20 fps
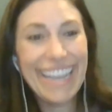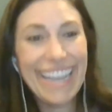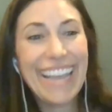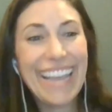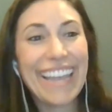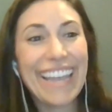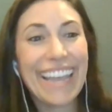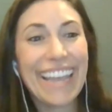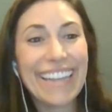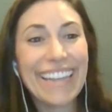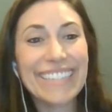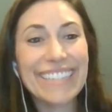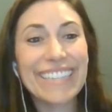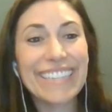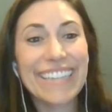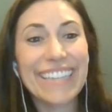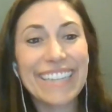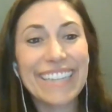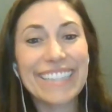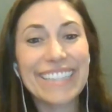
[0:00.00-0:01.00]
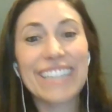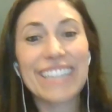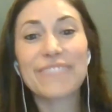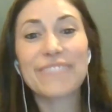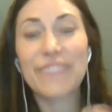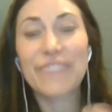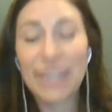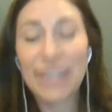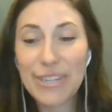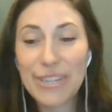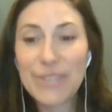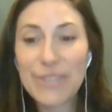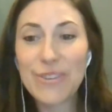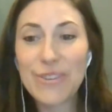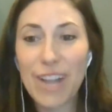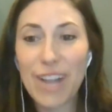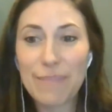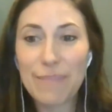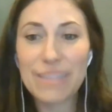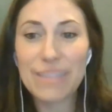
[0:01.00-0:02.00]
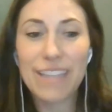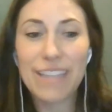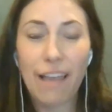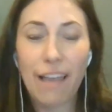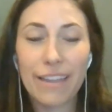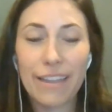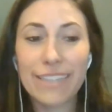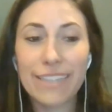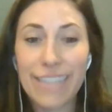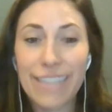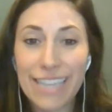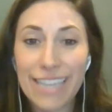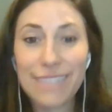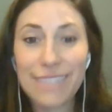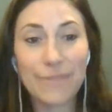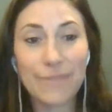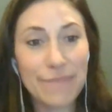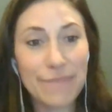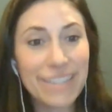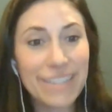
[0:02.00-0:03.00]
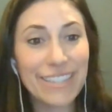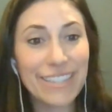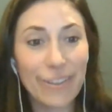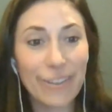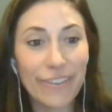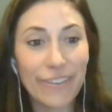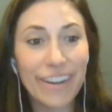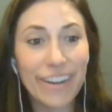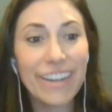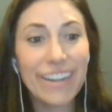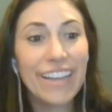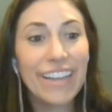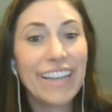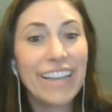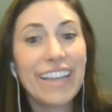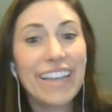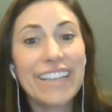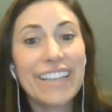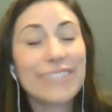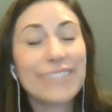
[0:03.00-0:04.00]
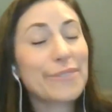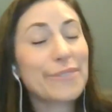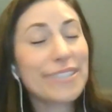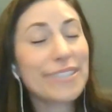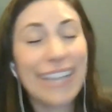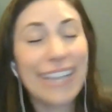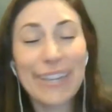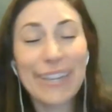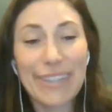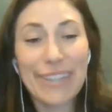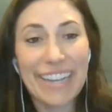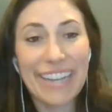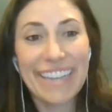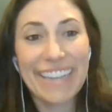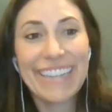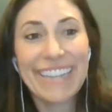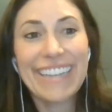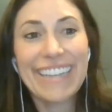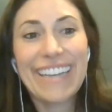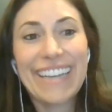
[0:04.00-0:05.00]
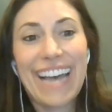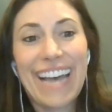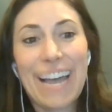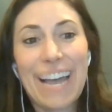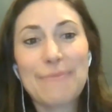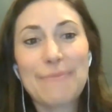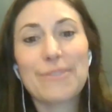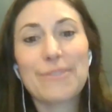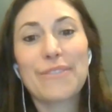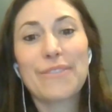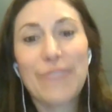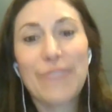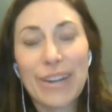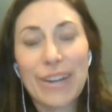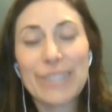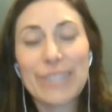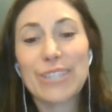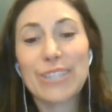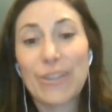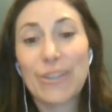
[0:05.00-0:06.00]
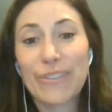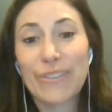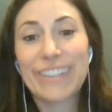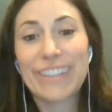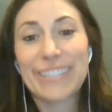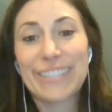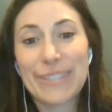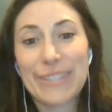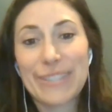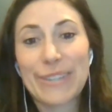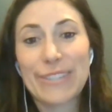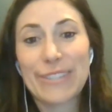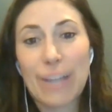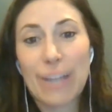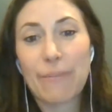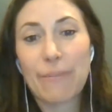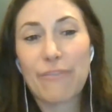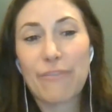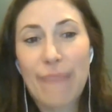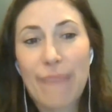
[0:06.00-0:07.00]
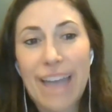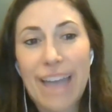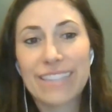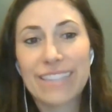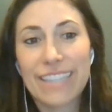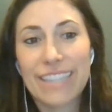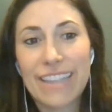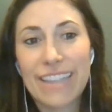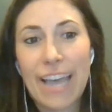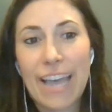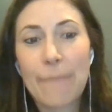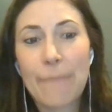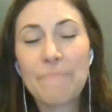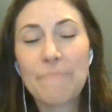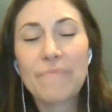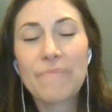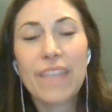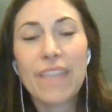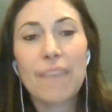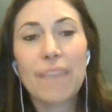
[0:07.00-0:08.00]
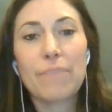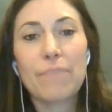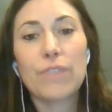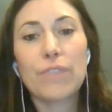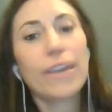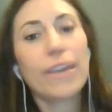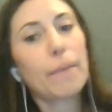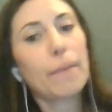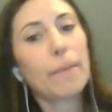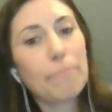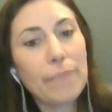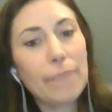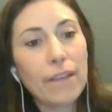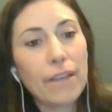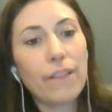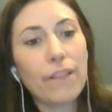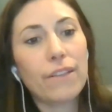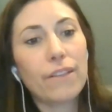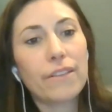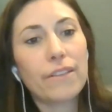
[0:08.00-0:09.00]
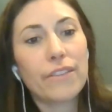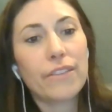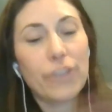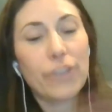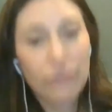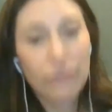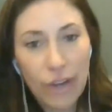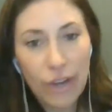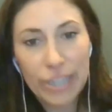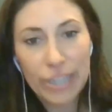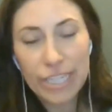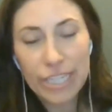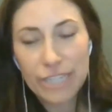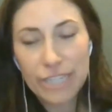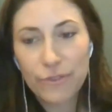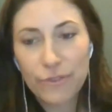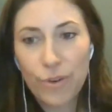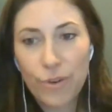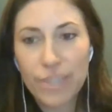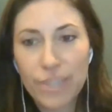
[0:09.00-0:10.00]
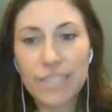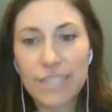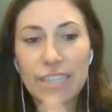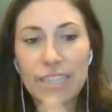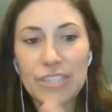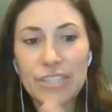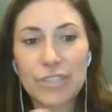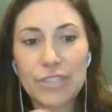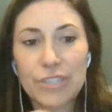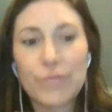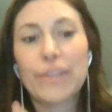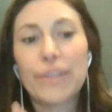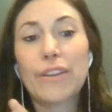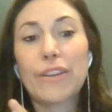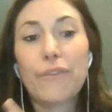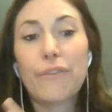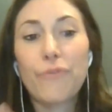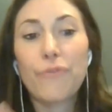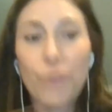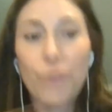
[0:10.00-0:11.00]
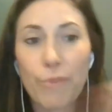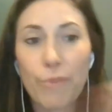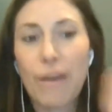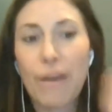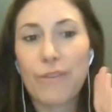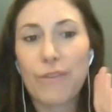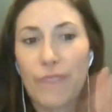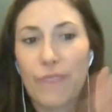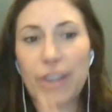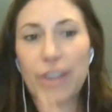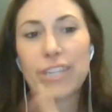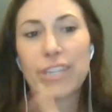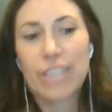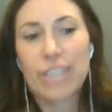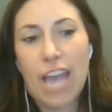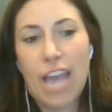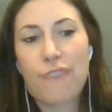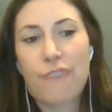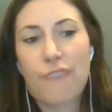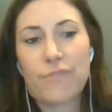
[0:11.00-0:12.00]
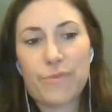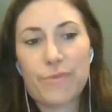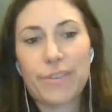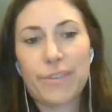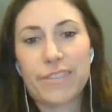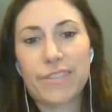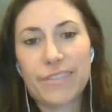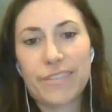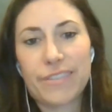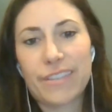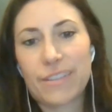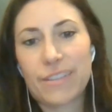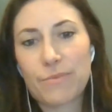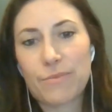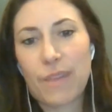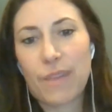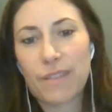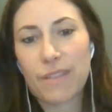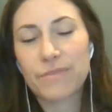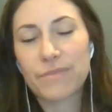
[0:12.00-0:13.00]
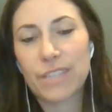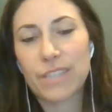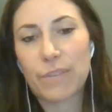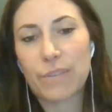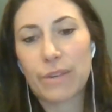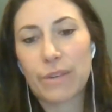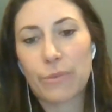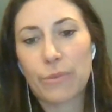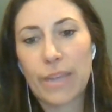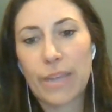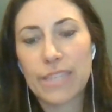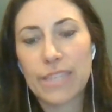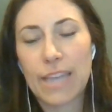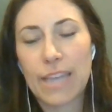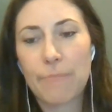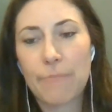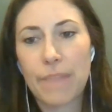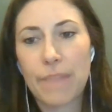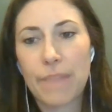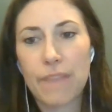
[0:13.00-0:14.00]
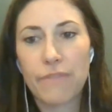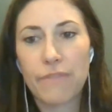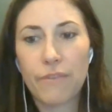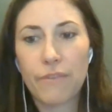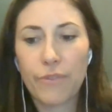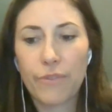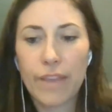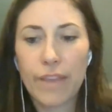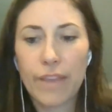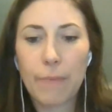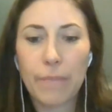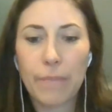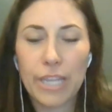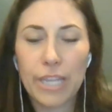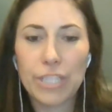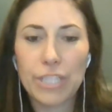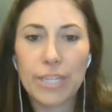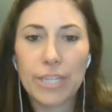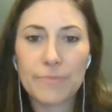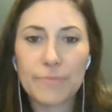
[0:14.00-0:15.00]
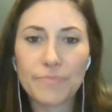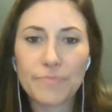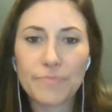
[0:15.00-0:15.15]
It has a very strong metallic taste from the silver, so it's not good. So the varnish over it does a good job of masking that. But you can't bill your varnish, of course, unless you're doing the full mouth varnish afterwards as well. You don't want to waste that benefit for that patient.